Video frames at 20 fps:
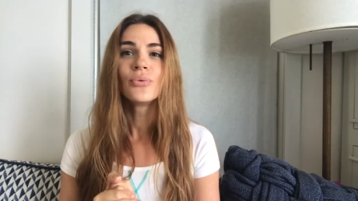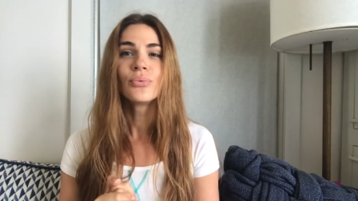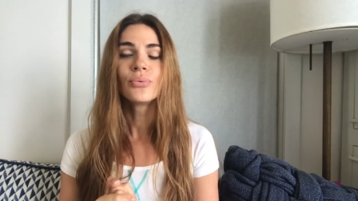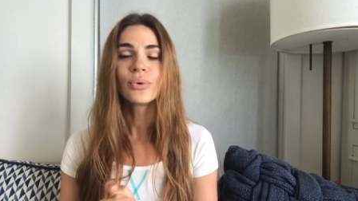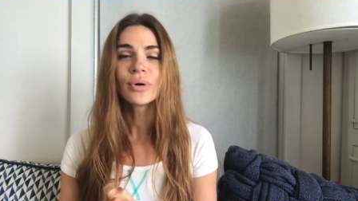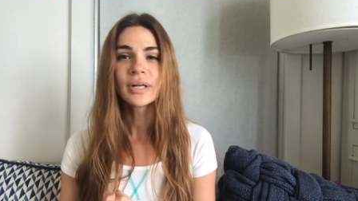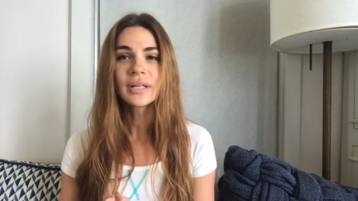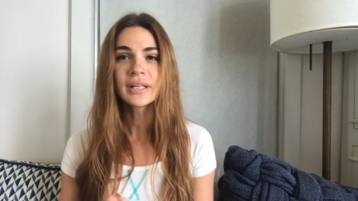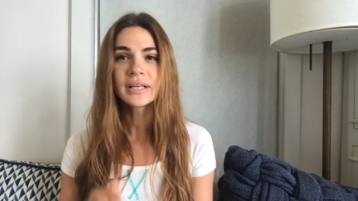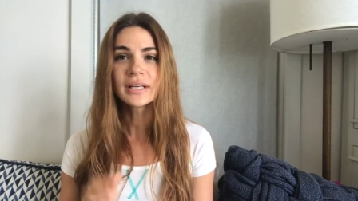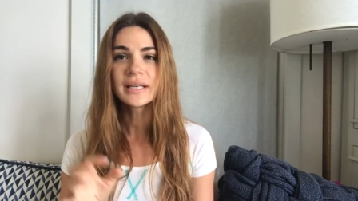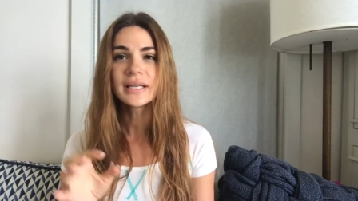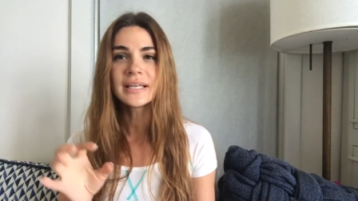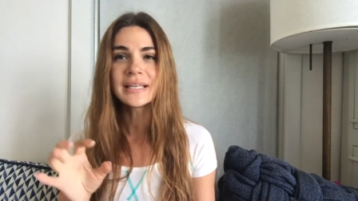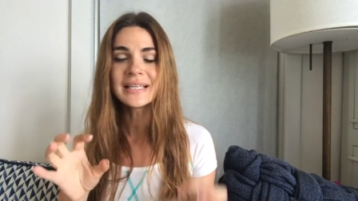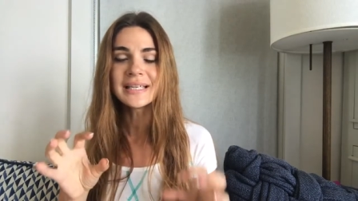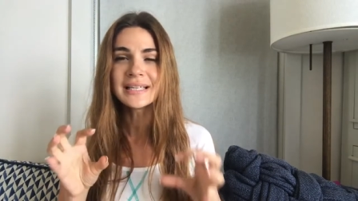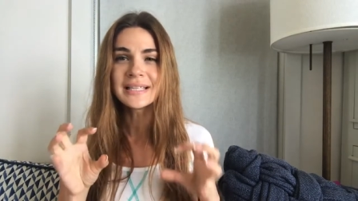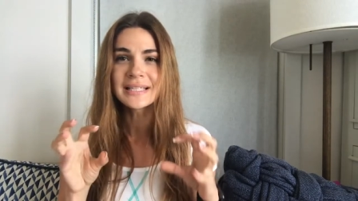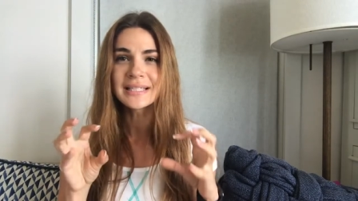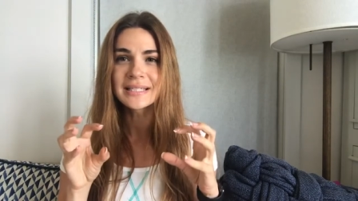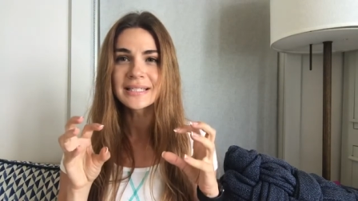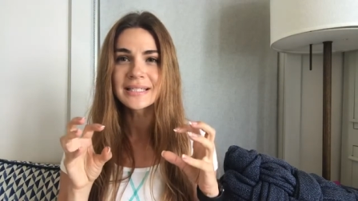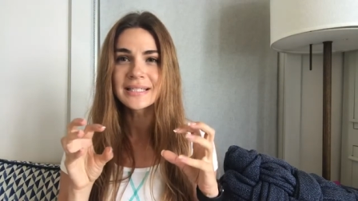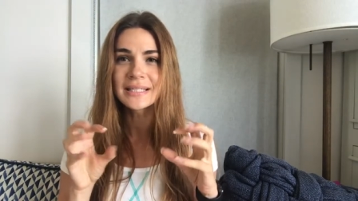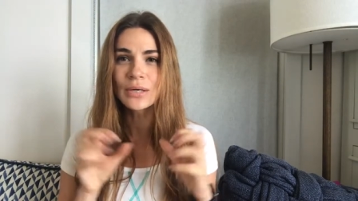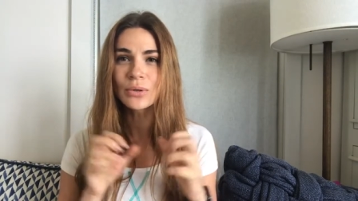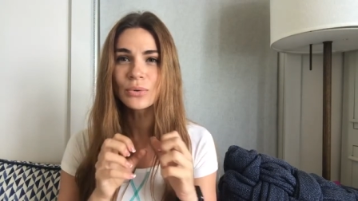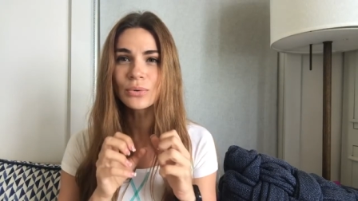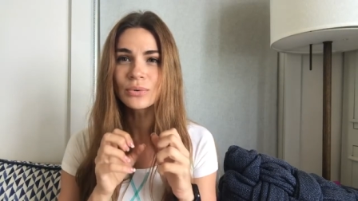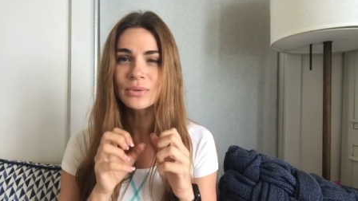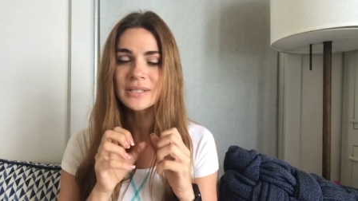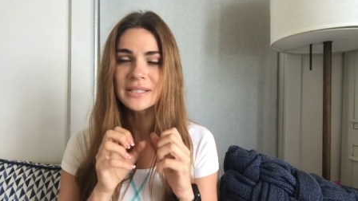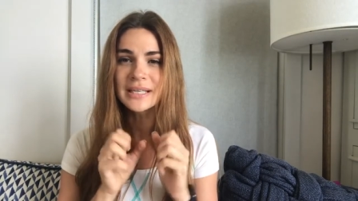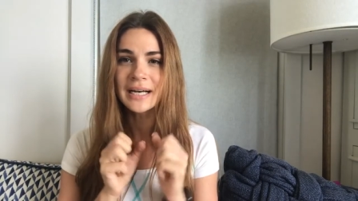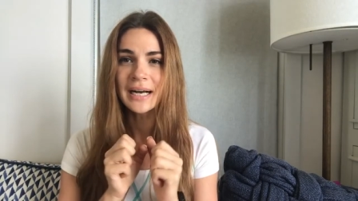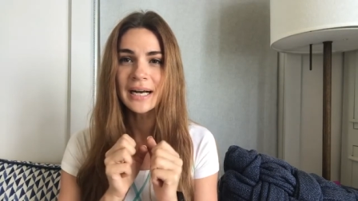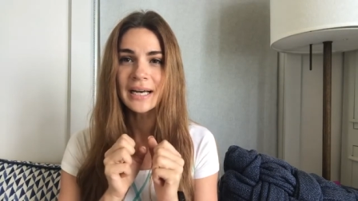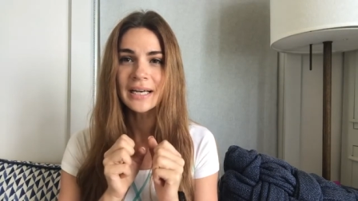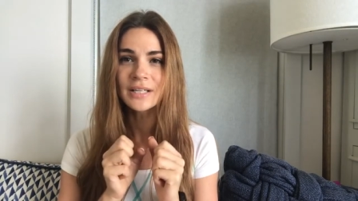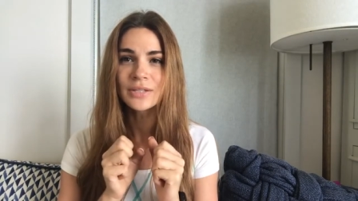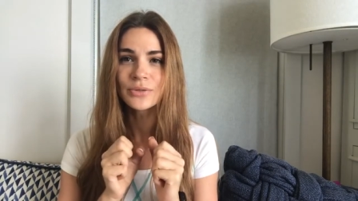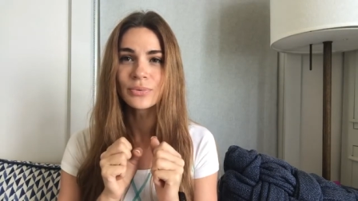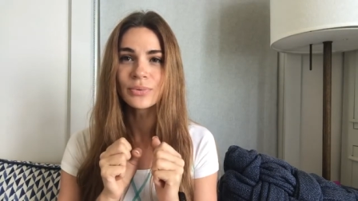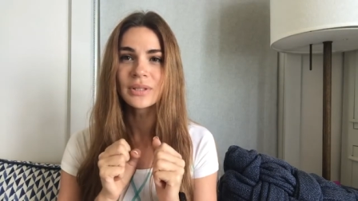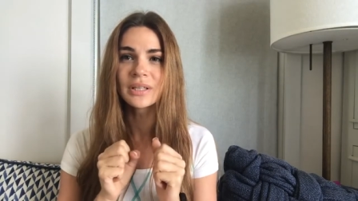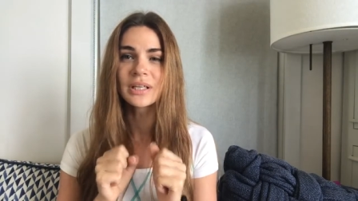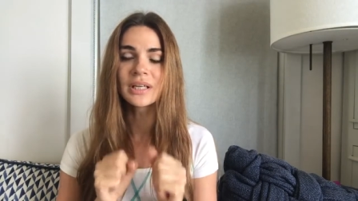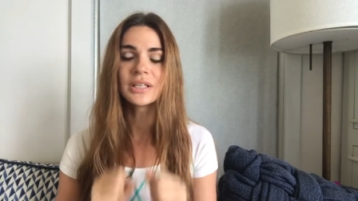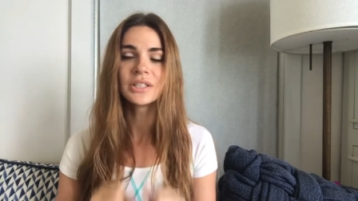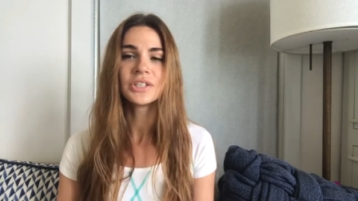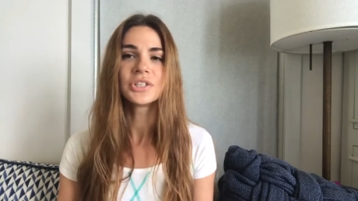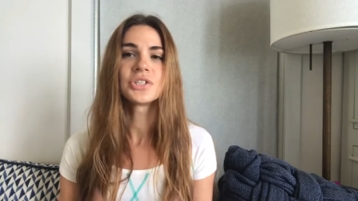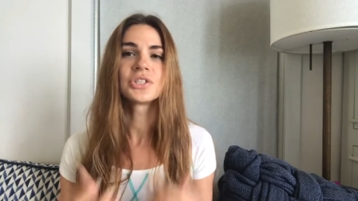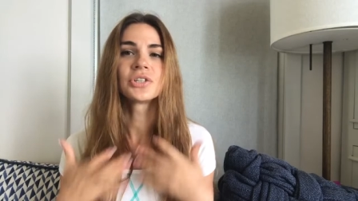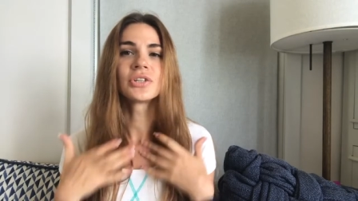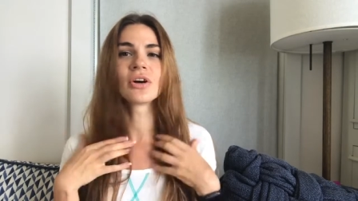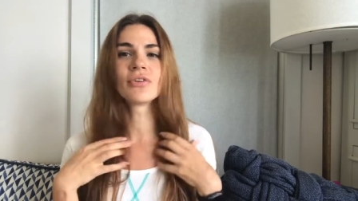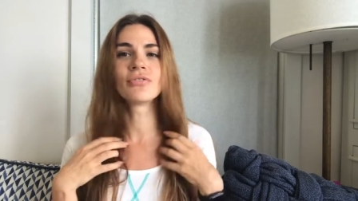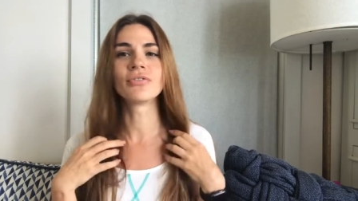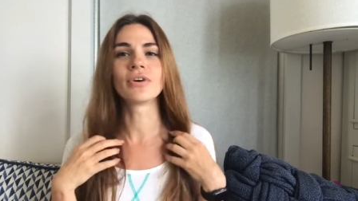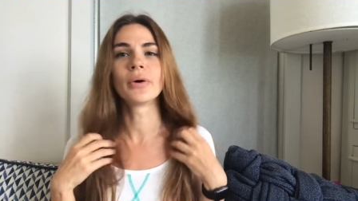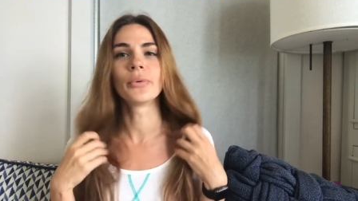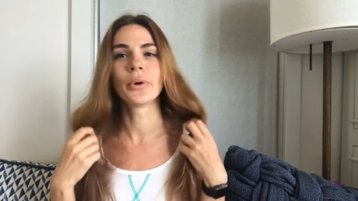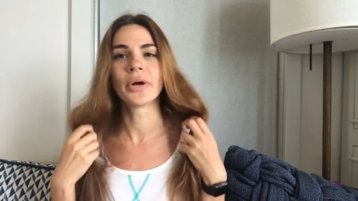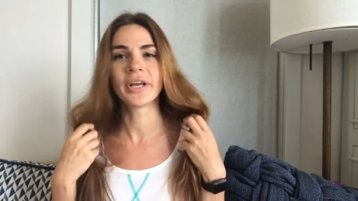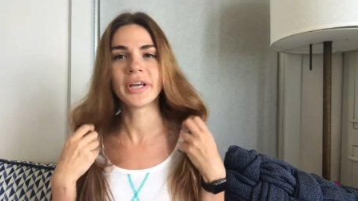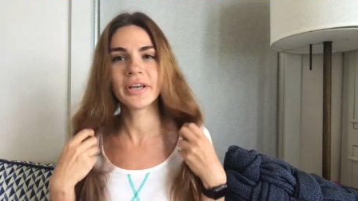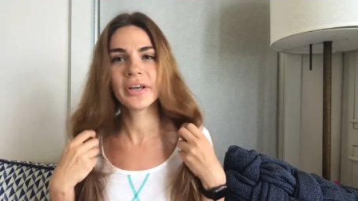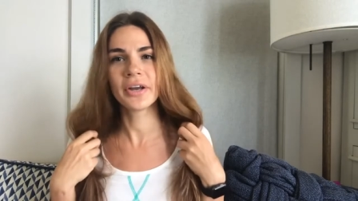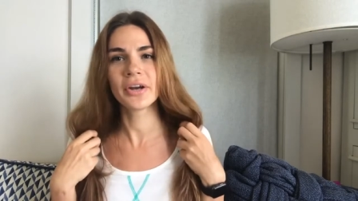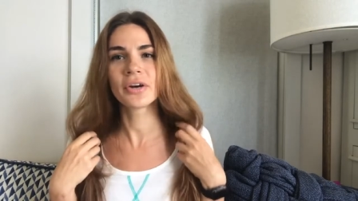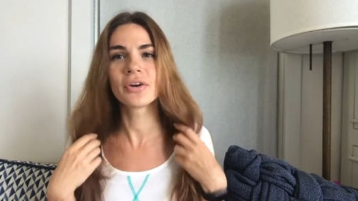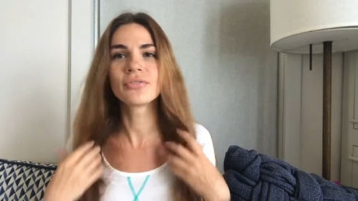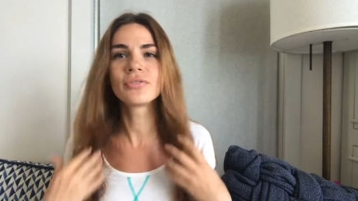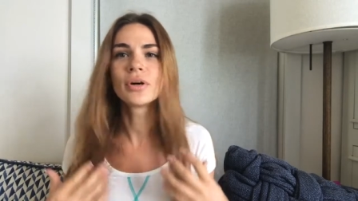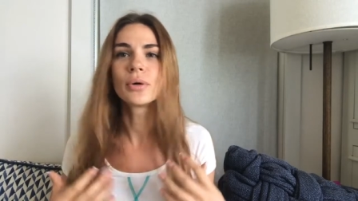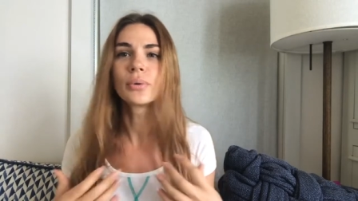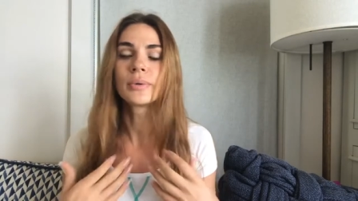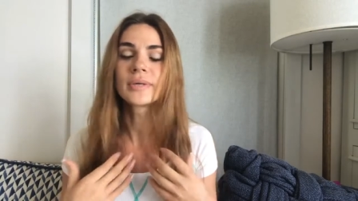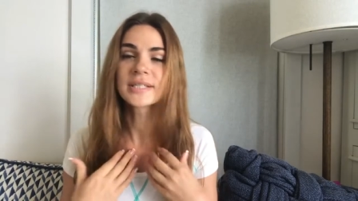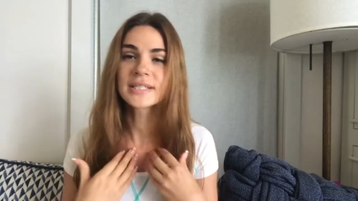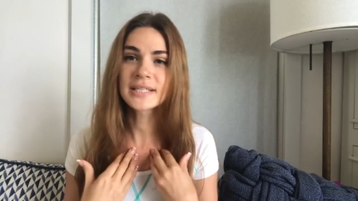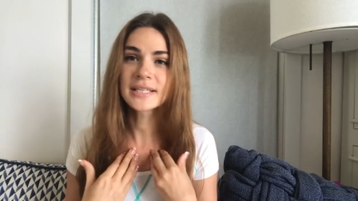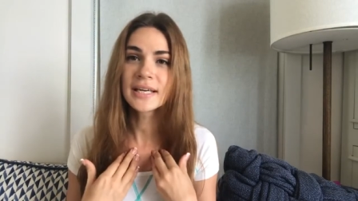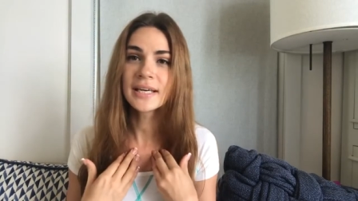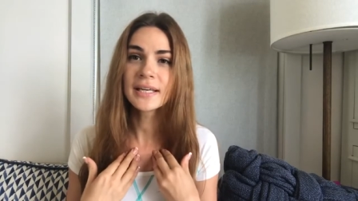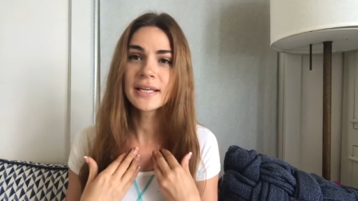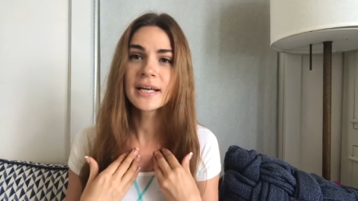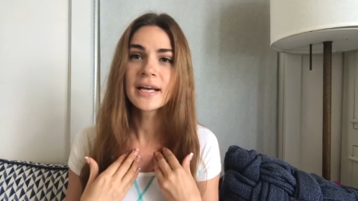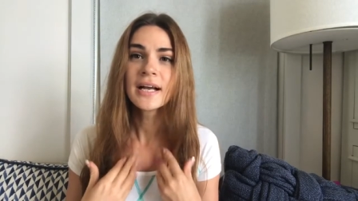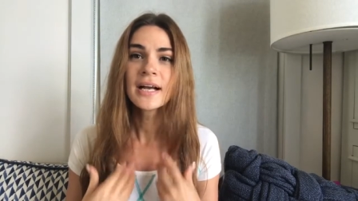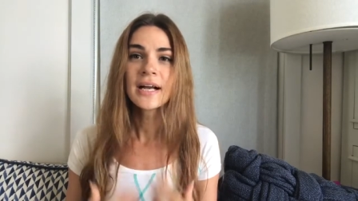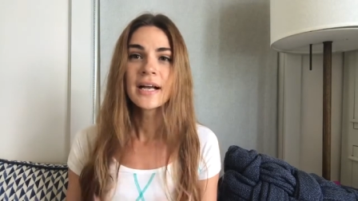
really is so tight with the condition of our hair, of our skin,